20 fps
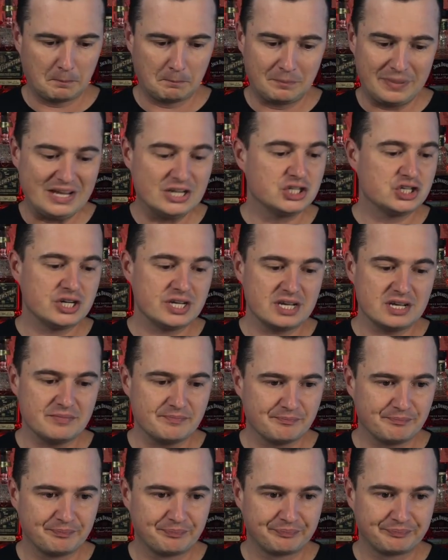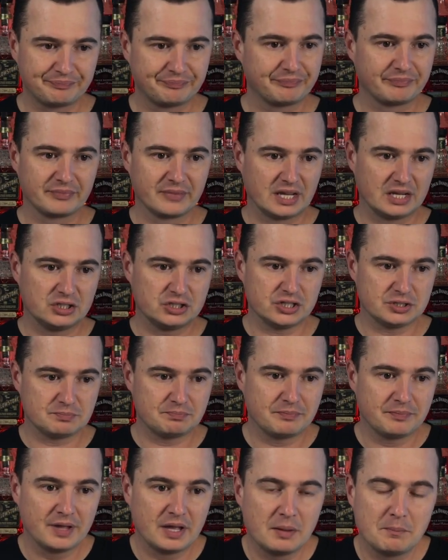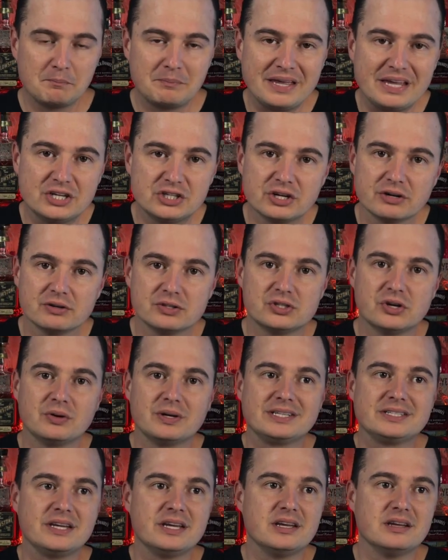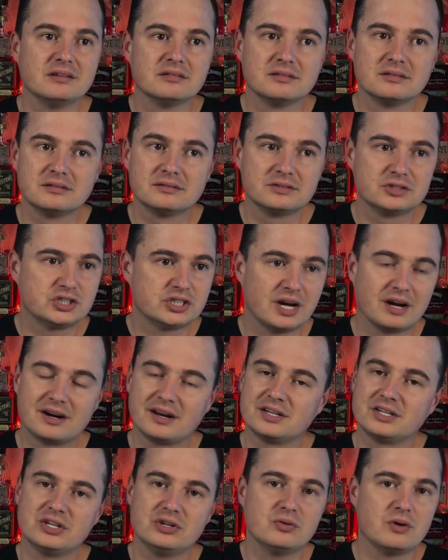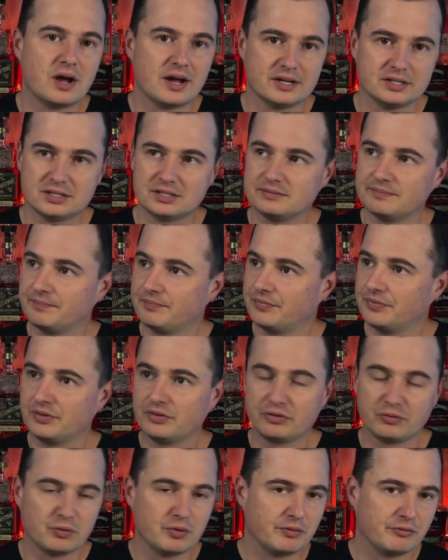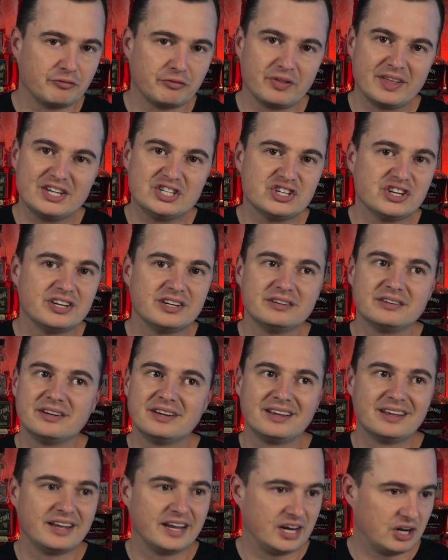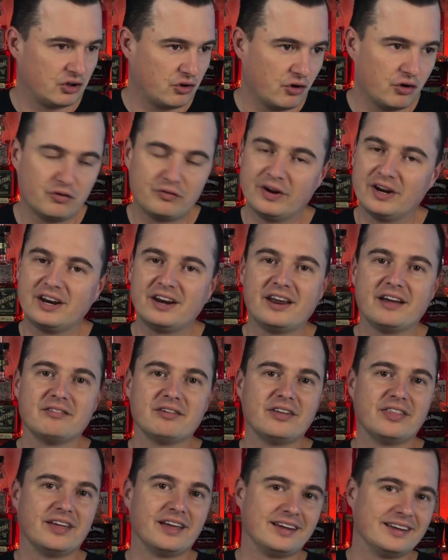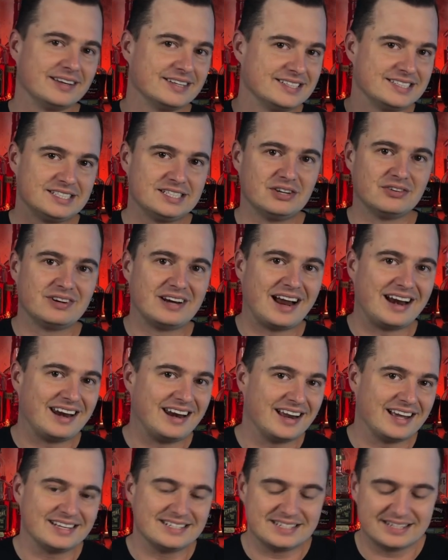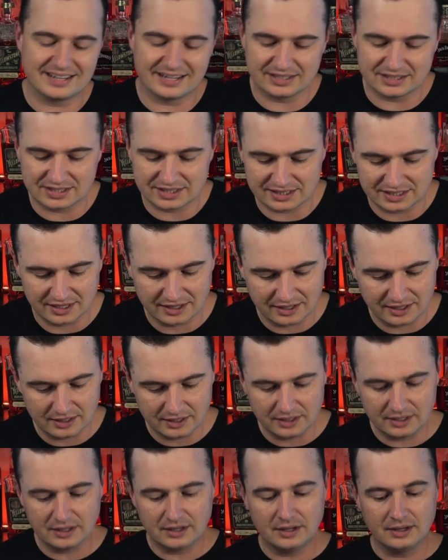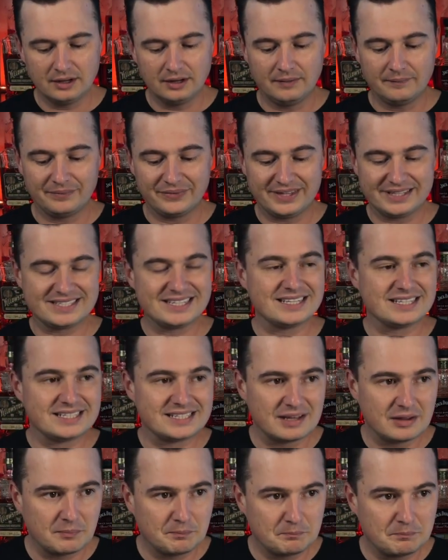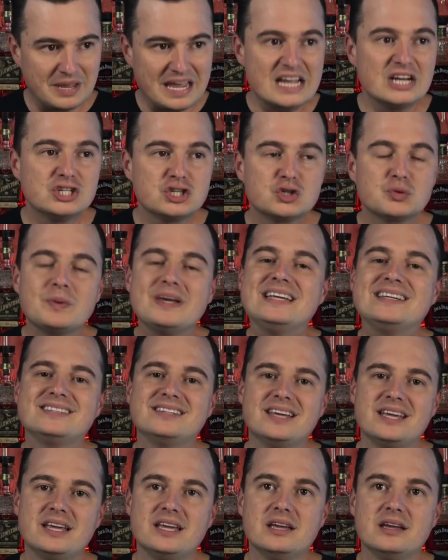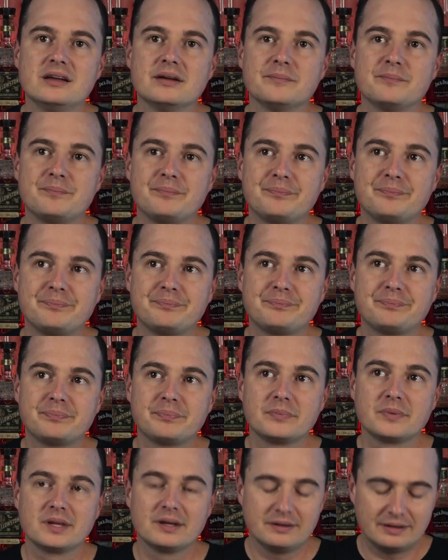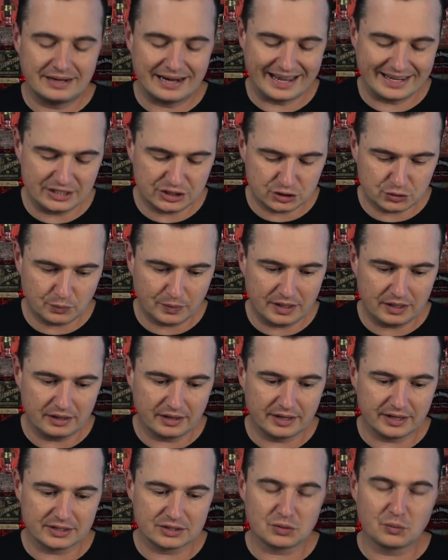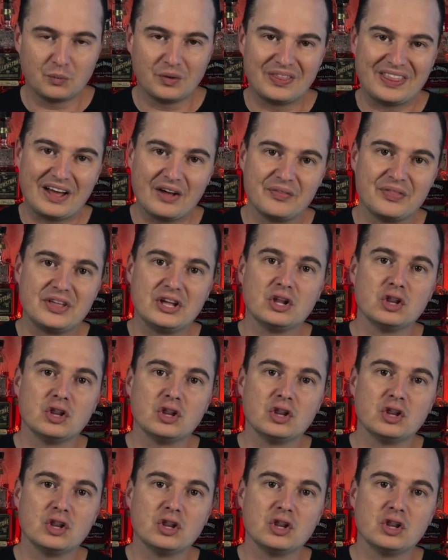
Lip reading: Peach tea. It's just peach Arizona tea. Shout out to you guys. Through inflation and COVID and everything, still 99 cents. This is peach sweet tea. Nice sweetness without the